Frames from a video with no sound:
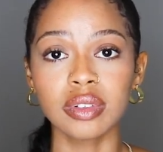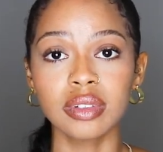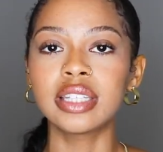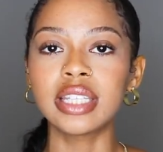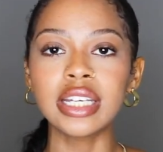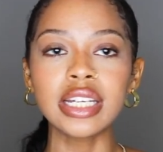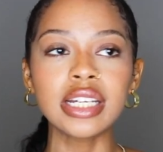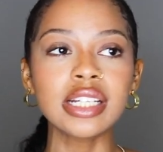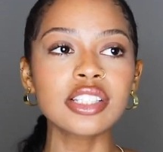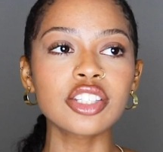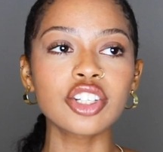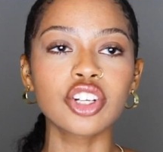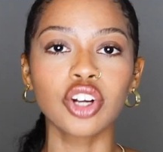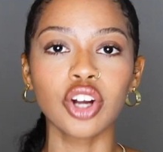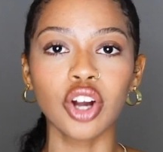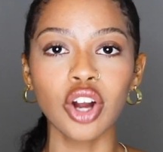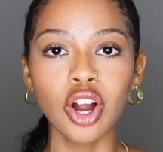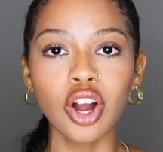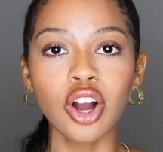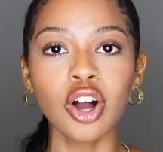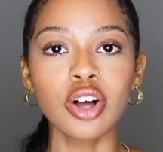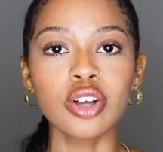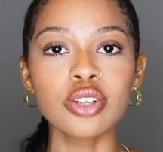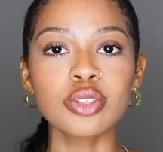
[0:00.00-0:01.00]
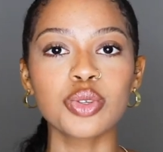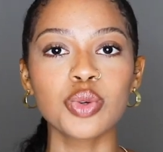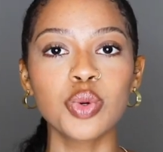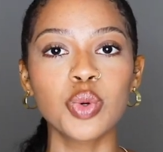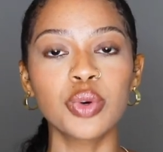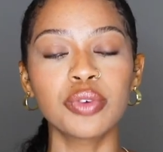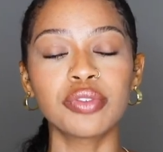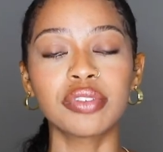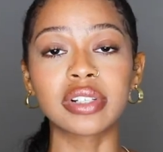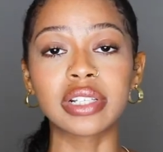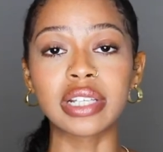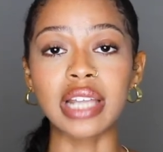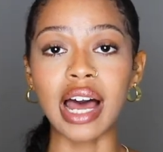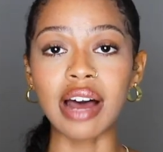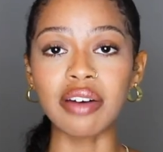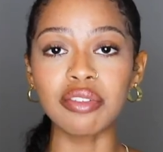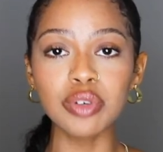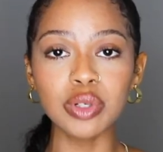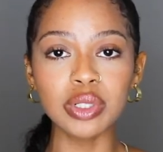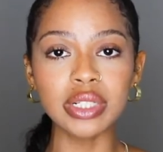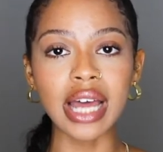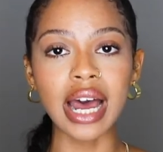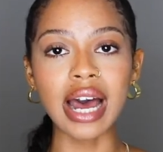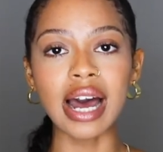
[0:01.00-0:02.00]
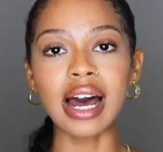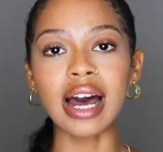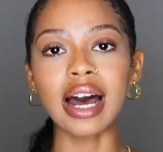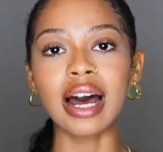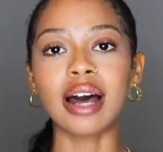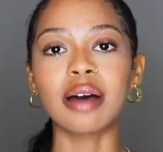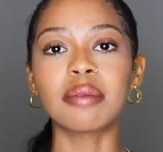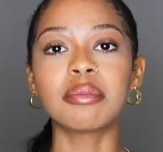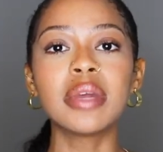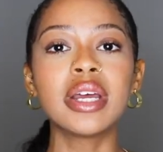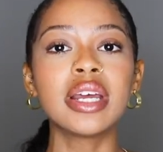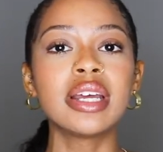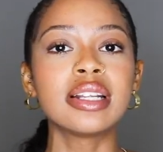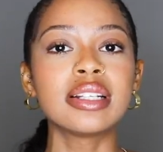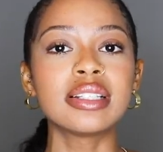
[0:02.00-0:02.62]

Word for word: These girls who've leveled up